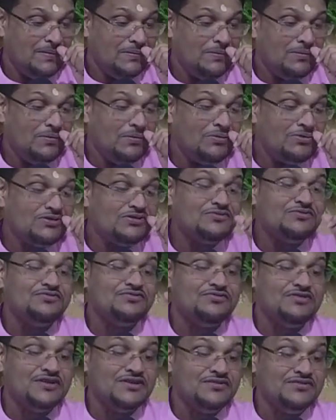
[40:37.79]
Go to
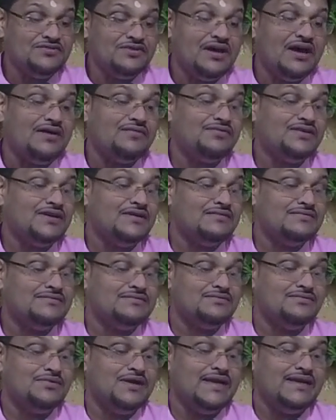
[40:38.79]
Vrindavan,
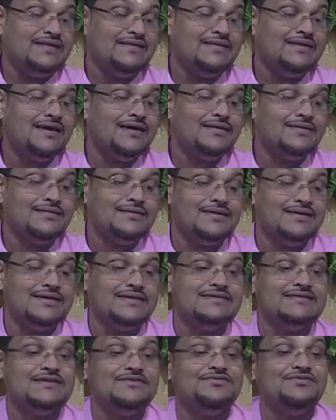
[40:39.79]
where Nand
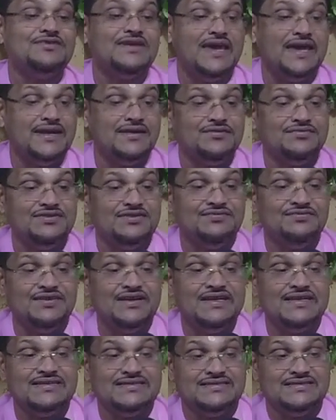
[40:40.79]
is the head of the
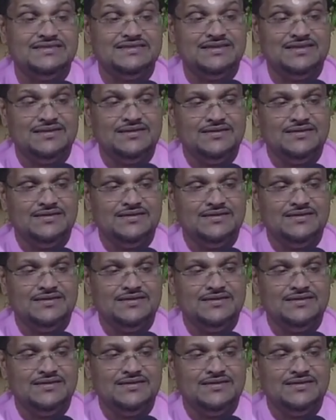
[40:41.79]
village,